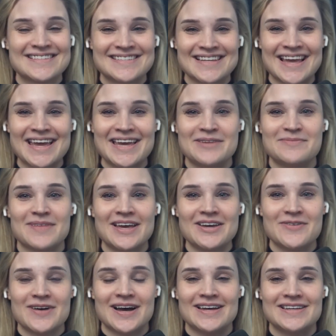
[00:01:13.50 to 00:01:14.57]
Same,
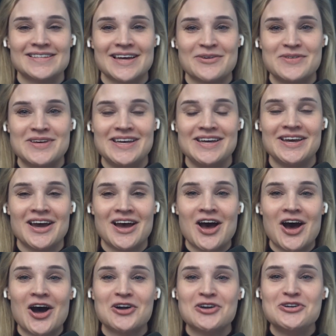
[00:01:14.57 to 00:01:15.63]
likewise. Yeah, we
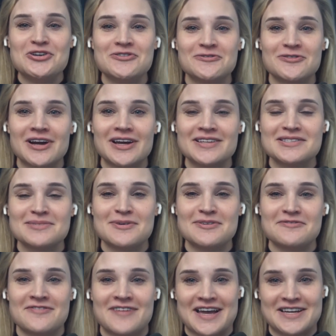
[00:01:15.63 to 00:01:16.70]
are new friends,
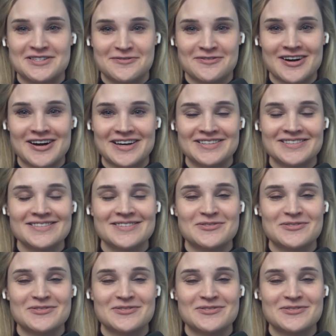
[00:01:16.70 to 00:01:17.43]
but fast friends.